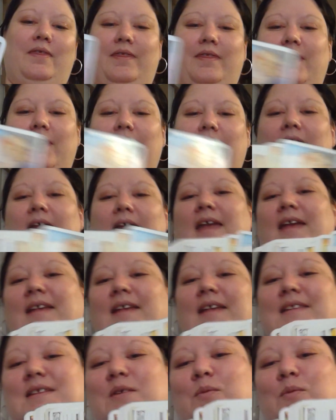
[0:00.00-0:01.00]
The
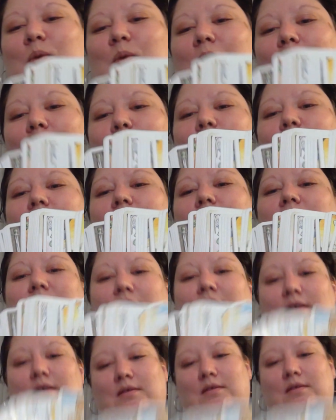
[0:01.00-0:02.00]
Hanson Roberts.
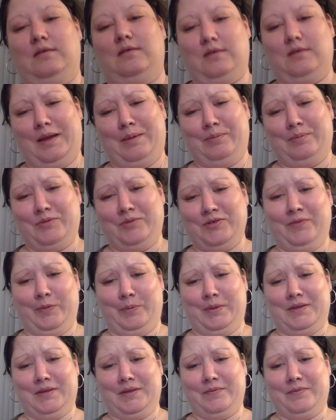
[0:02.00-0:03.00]
I am just
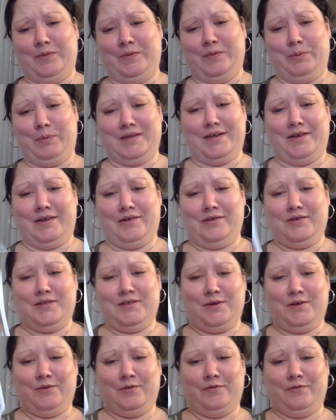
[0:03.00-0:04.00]
filming this a few minutes later,
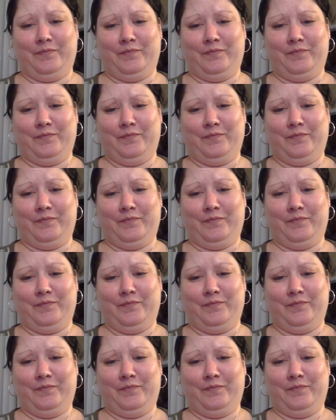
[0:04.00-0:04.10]
so.